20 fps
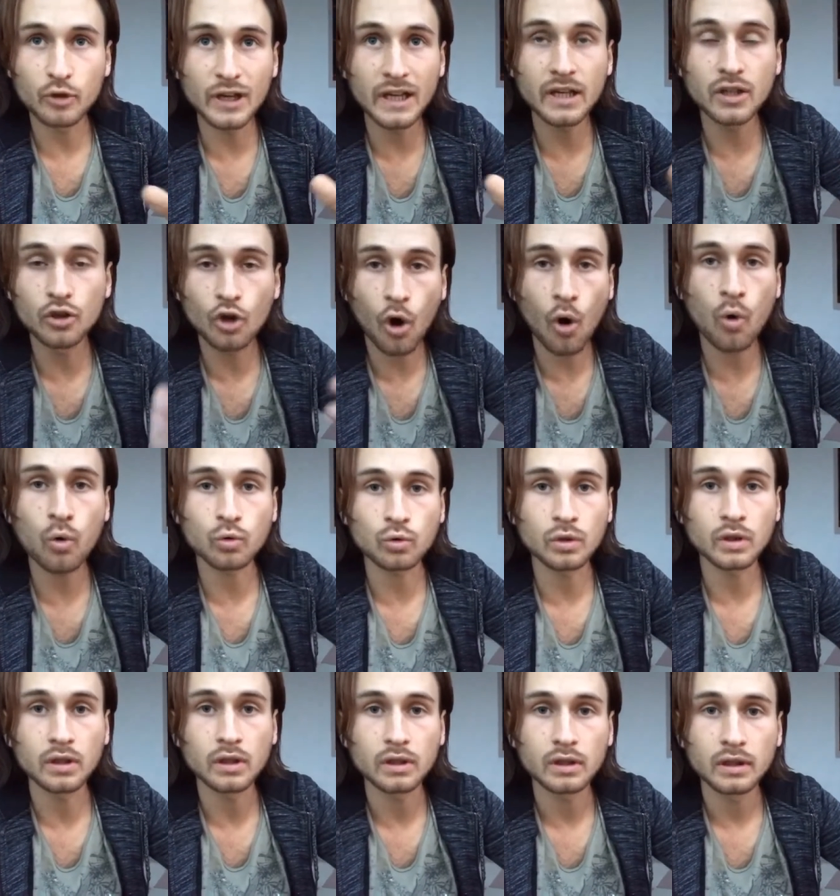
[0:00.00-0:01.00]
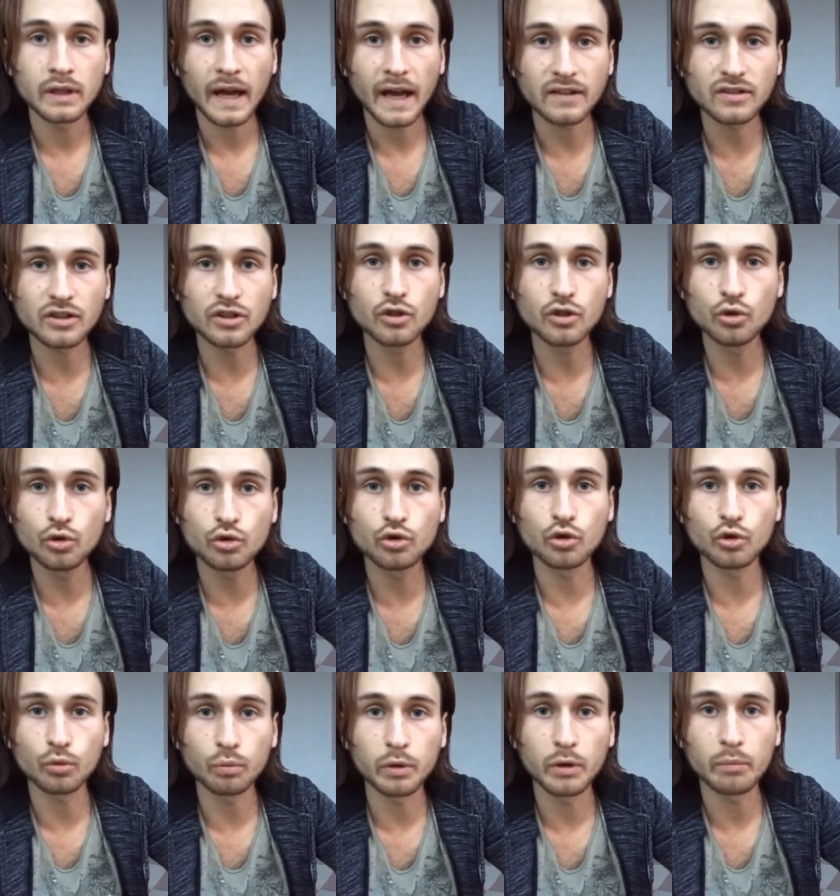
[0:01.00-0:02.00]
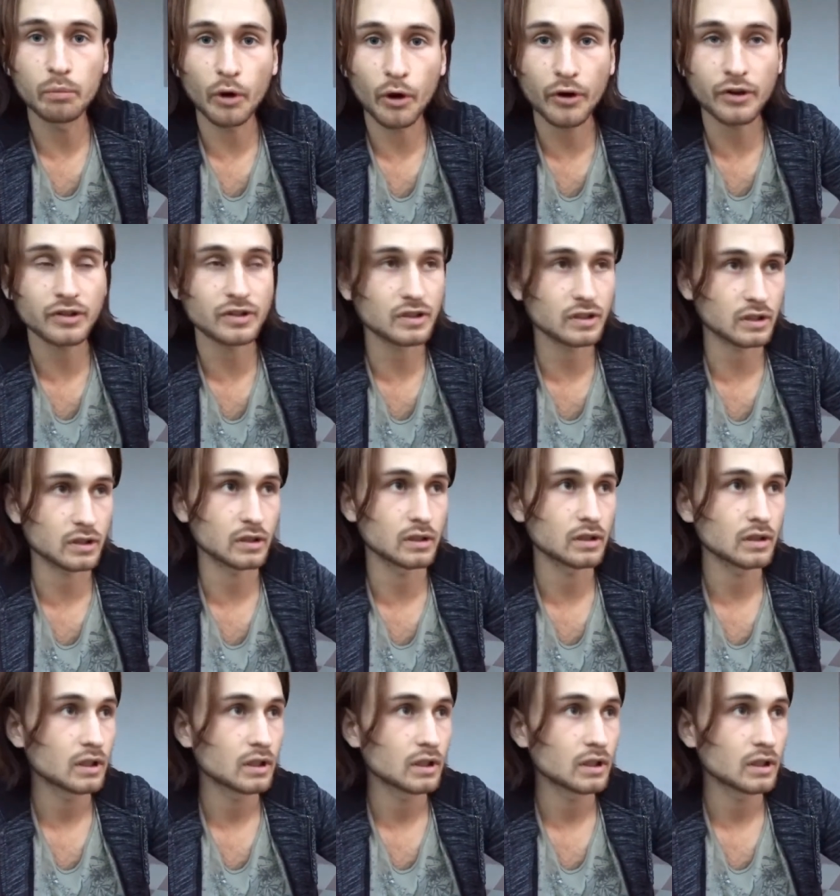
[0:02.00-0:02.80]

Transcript: really known as a YouTube person,